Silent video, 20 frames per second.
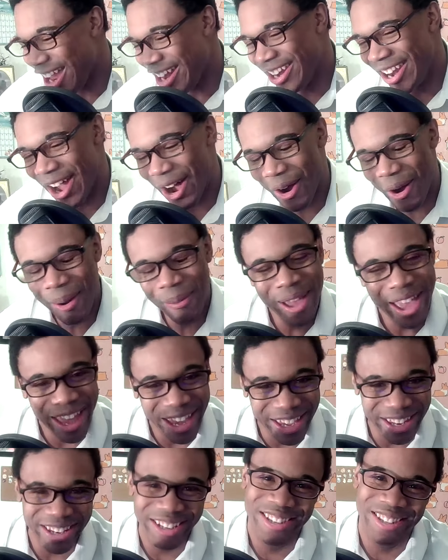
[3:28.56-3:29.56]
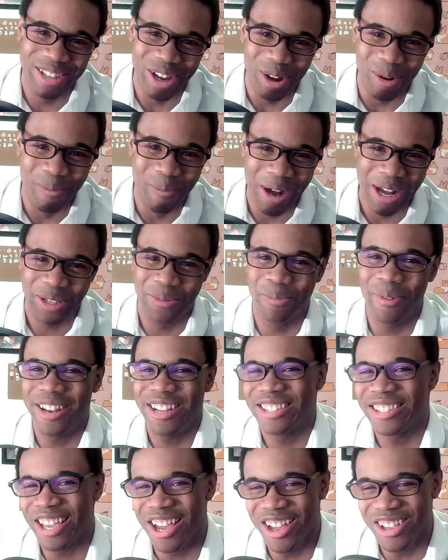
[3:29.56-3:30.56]
know I'm hating so much, but
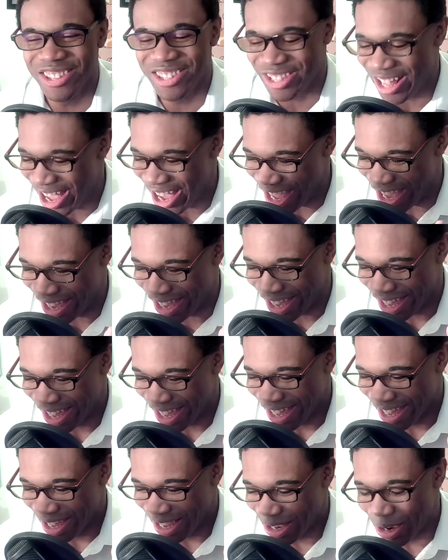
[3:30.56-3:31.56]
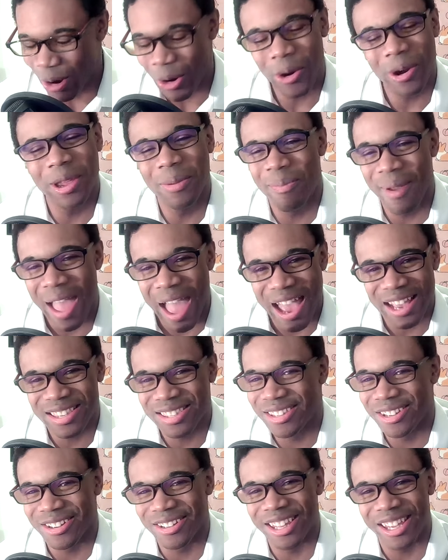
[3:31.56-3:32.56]
it sounds like Corey
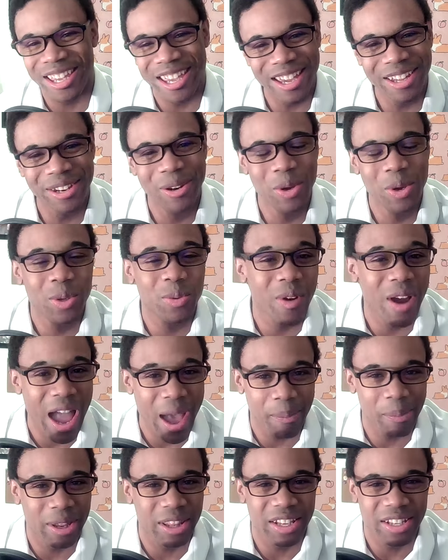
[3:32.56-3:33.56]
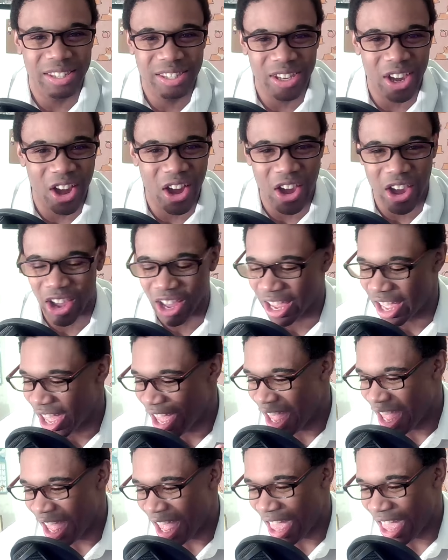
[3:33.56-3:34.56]
Baxter, the kid who's rapping this song,
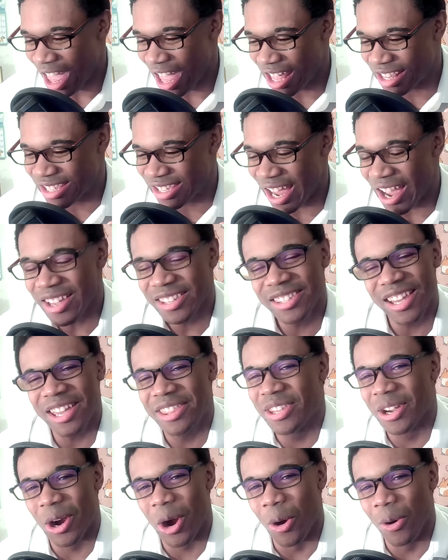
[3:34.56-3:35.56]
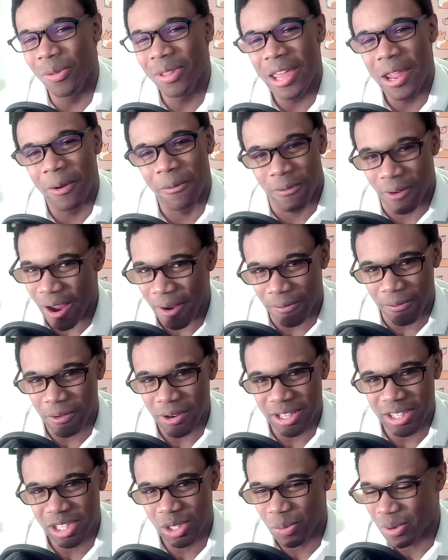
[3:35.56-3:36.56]
it sounds like their only
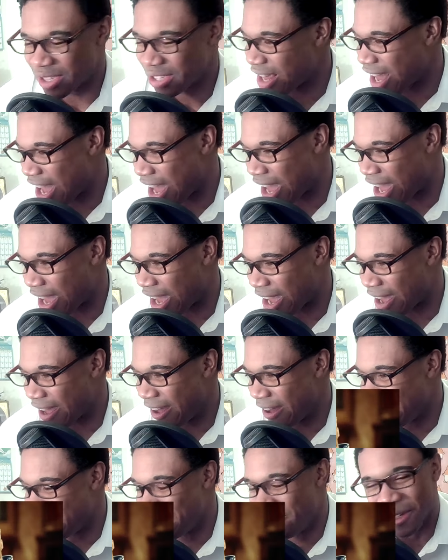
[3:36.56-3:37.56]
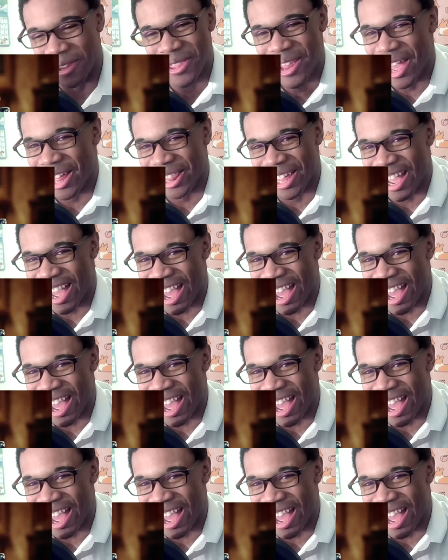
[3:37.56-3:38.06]
reference was like Vanilla